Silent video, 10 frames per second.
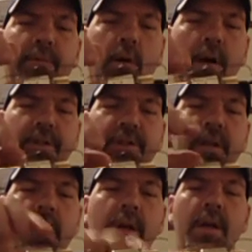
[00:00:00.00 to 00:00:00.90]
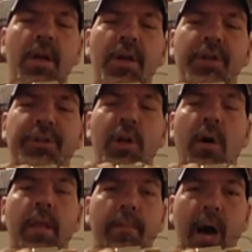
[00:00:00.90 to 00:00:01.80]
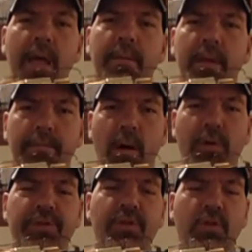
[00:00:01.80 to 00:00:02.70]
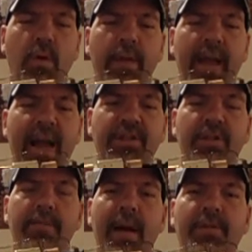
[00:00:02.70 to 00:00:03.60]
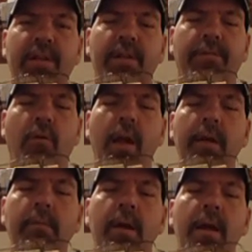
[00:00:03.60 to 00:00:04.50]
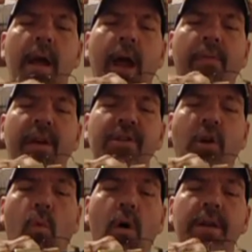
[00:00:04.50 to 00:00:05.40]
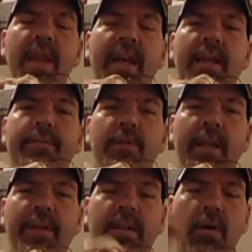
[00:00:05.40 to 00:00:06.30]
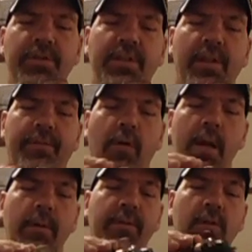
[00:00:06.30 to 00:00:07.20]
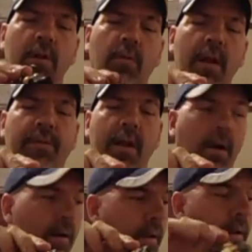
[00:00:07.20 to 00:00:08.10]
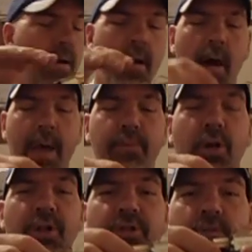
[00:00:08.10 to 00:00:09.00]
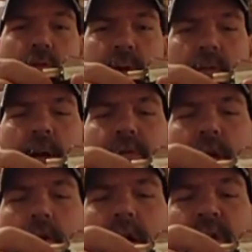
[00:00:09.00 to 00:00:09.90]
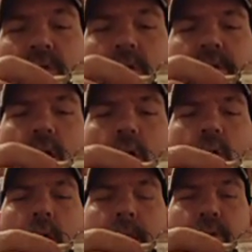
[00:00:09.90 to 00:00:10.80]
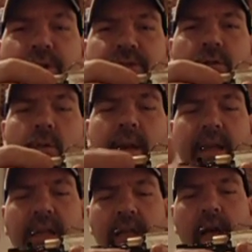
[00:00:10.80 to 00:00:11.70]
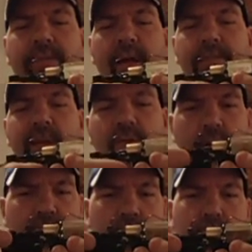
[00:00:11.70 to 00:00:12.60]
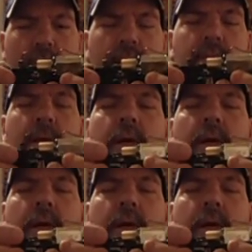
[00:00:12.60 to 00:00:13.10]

trucks, 2 on the bottom of the bolsters where they actually mount to the frame, and then your 1 negative lead that goes to the frame. If you look right there, I put a screw in right there. I drilled the hole, I put a screw in. I need to cut that piece off on the bottom.